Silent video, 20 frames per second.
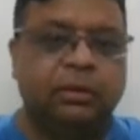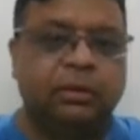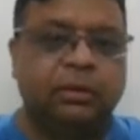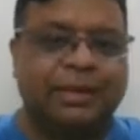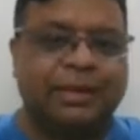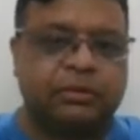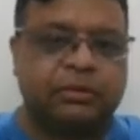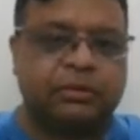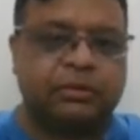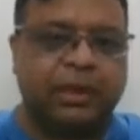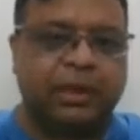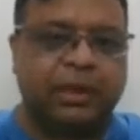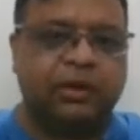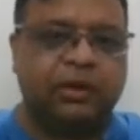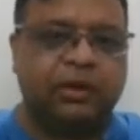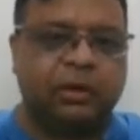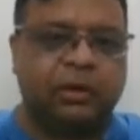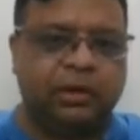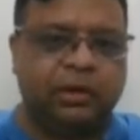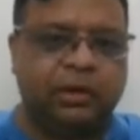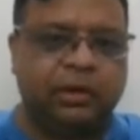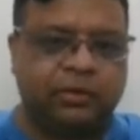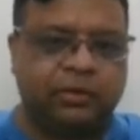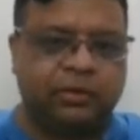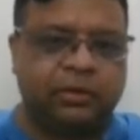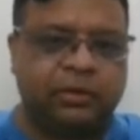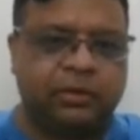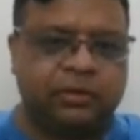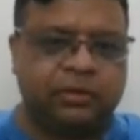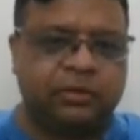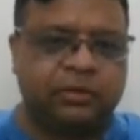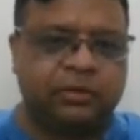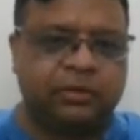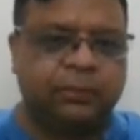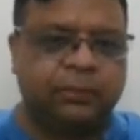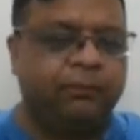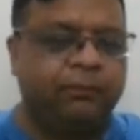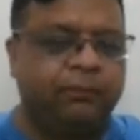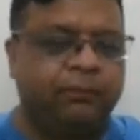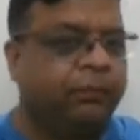Display your interests,
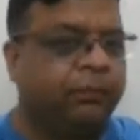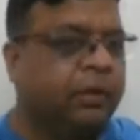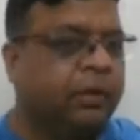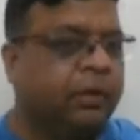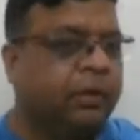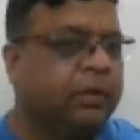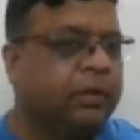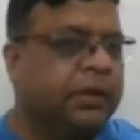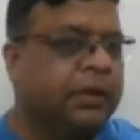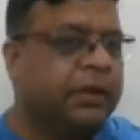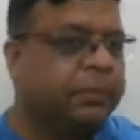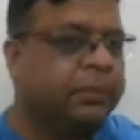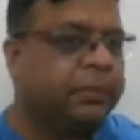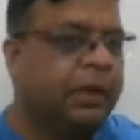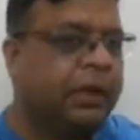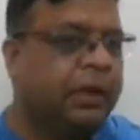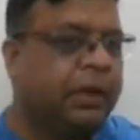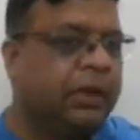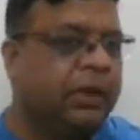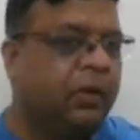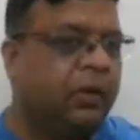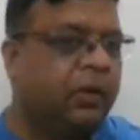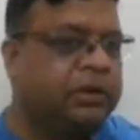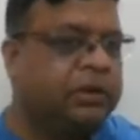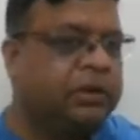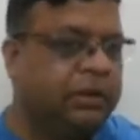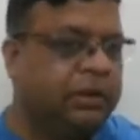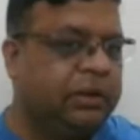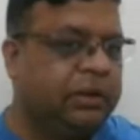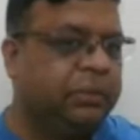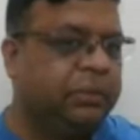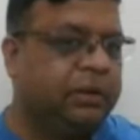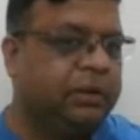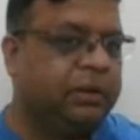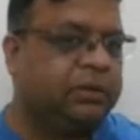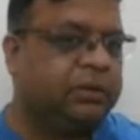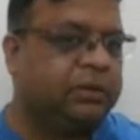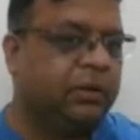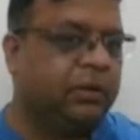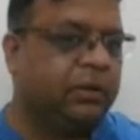display your
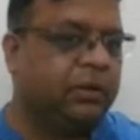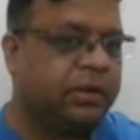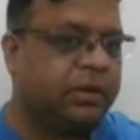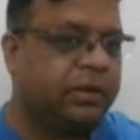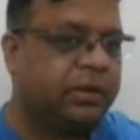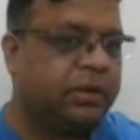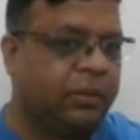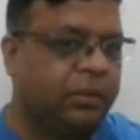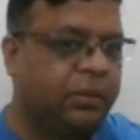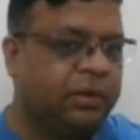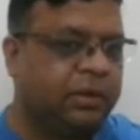achievements, your resume,